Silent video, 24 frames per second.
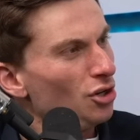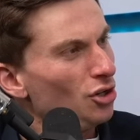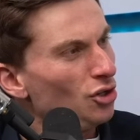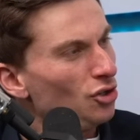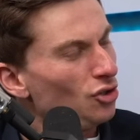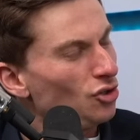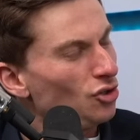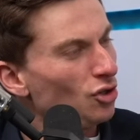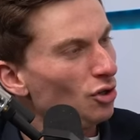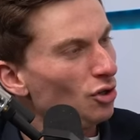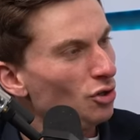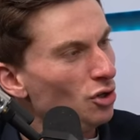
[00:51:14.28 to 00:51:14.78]

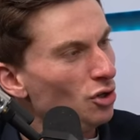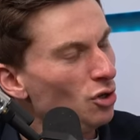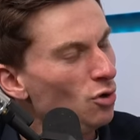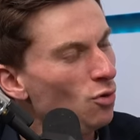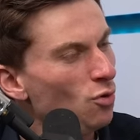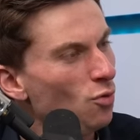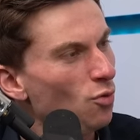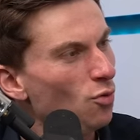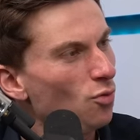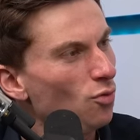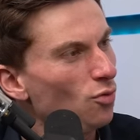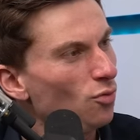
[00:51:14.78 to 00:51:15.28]
It so was,
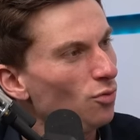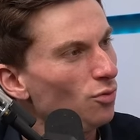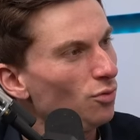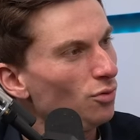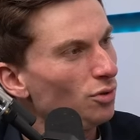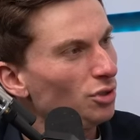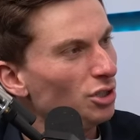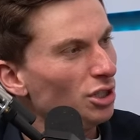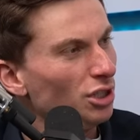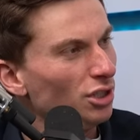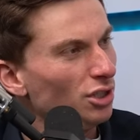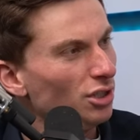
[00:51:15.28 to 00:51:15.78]
you
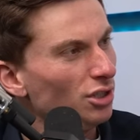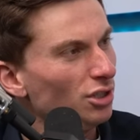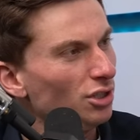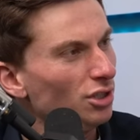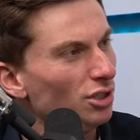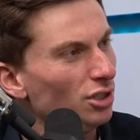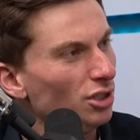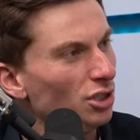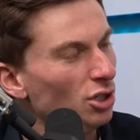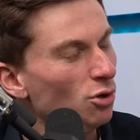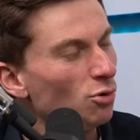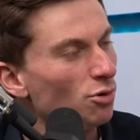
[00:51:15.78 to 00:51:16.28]
yeah, she, I
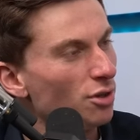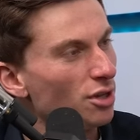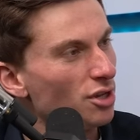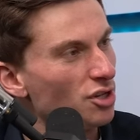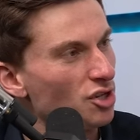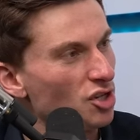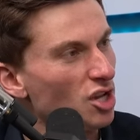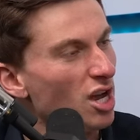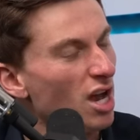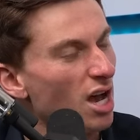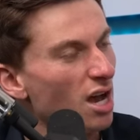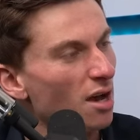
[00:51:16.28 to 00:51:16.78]
got
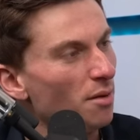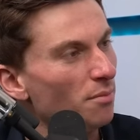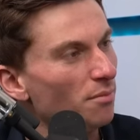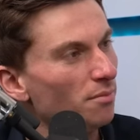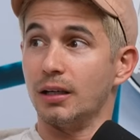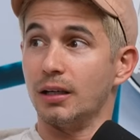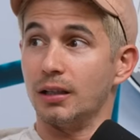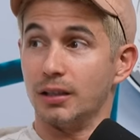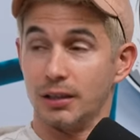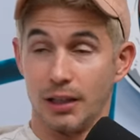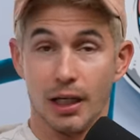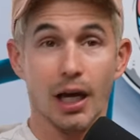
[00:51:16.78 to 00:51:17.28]
dominated.
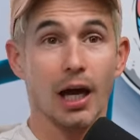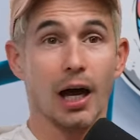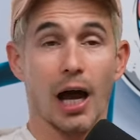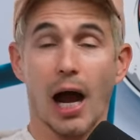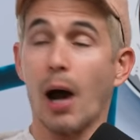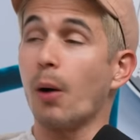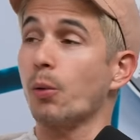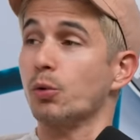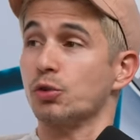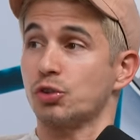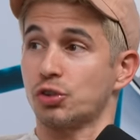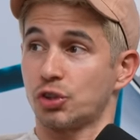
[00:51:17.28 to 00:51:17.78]
Yeah, I
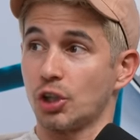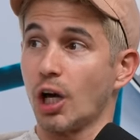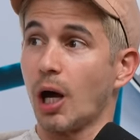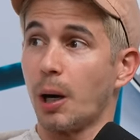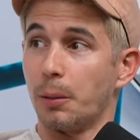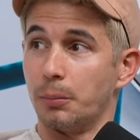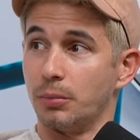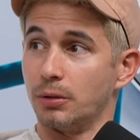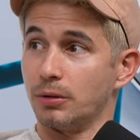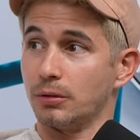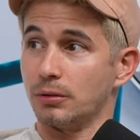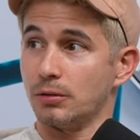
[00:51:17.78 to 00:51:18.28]
was
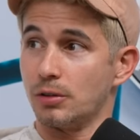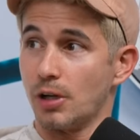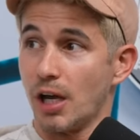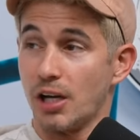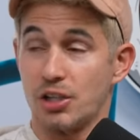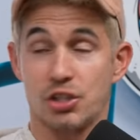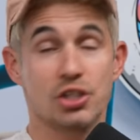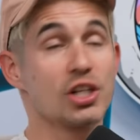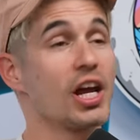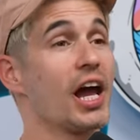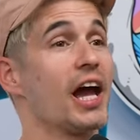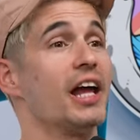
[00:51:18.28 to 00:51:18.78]
subbed, and
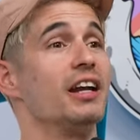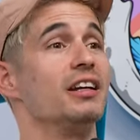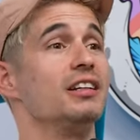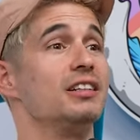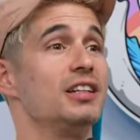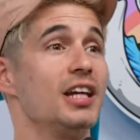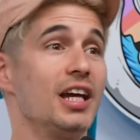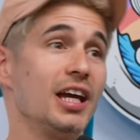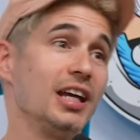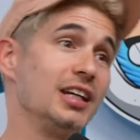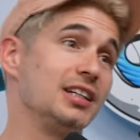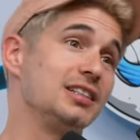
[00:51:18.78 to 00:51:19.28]
she had
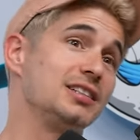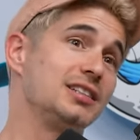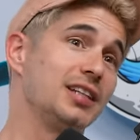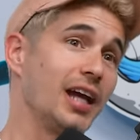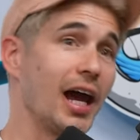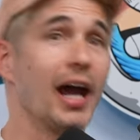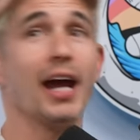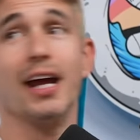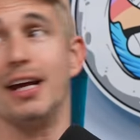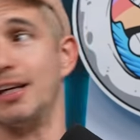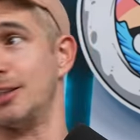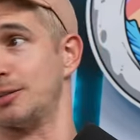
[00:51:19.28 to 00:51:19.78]
tit
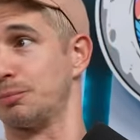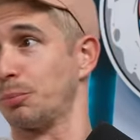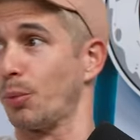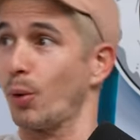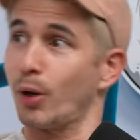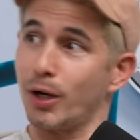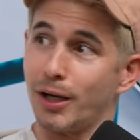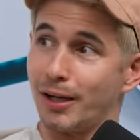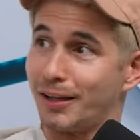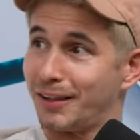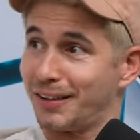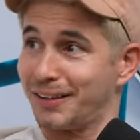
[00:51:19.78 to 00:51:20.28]
tays, boy.